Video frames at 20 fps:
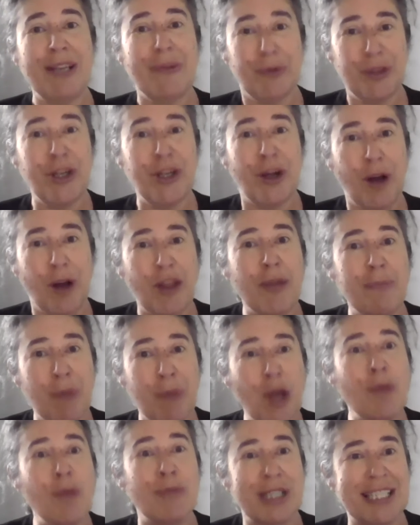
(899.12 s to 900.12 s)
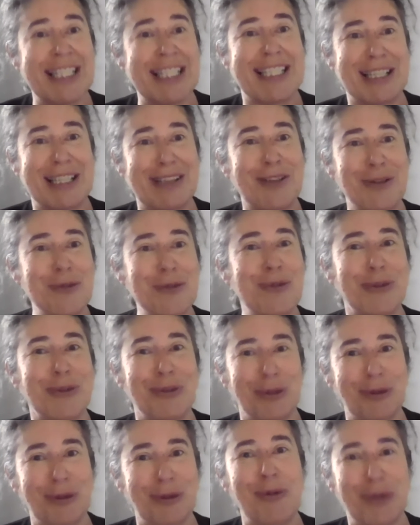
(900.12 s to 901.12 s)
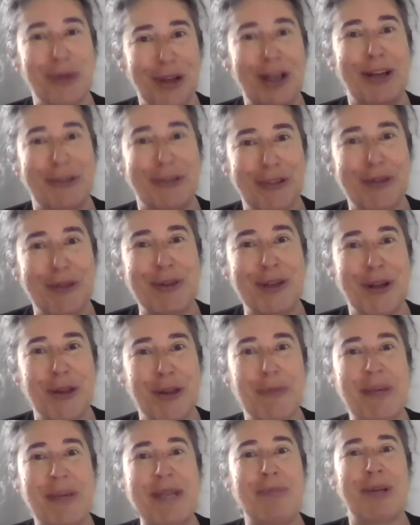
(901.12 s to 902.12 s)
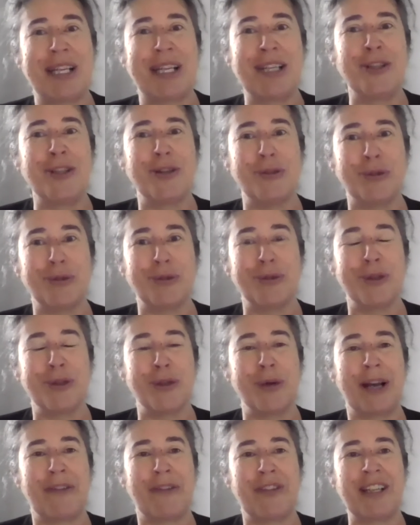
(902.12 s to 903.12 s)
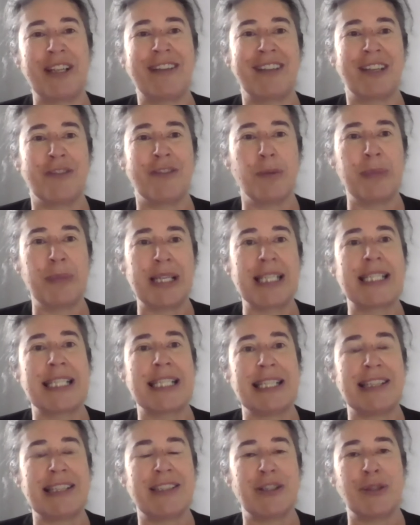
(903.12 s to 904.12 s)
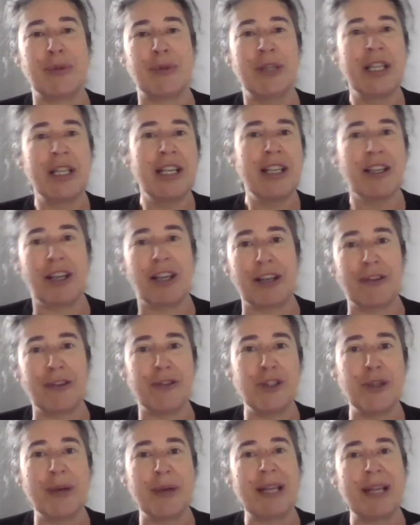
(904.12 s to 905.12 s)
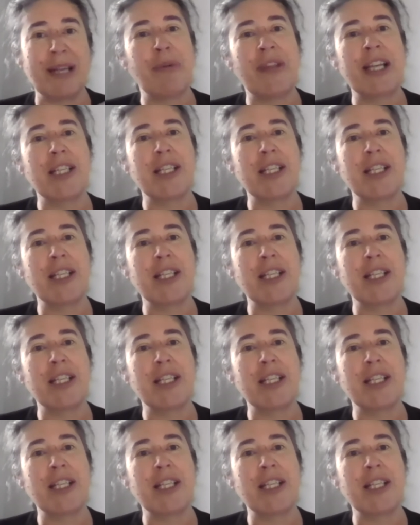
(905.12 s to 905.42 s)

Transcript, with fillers: you know, at the moment it is Google or the kind of, you know, the people in Google who have these kind of abilities to kind of do it, but they're